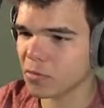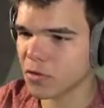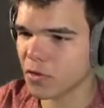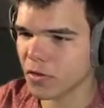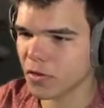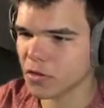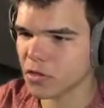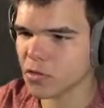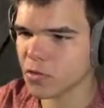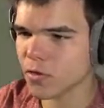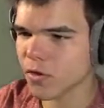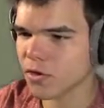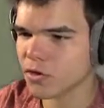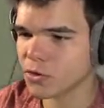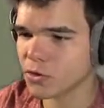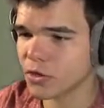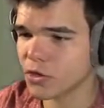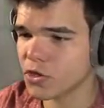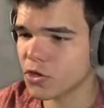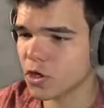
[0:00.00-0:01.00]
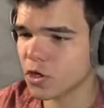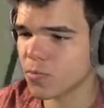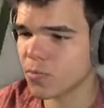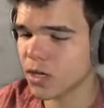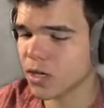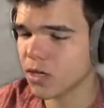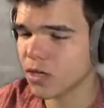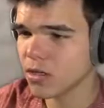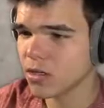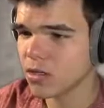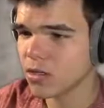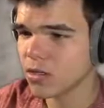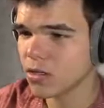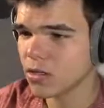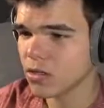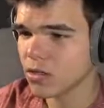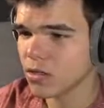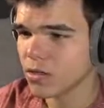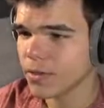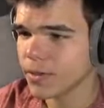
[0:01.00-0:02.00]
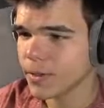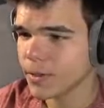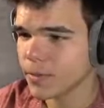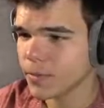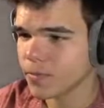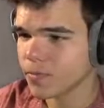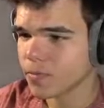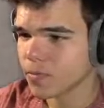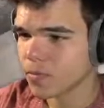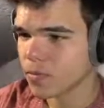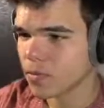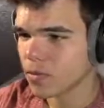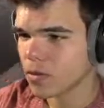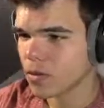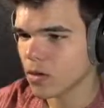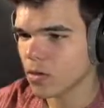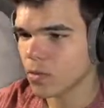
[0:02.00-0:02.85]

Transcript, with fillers: I'm gonna so get hit by. Should Oh.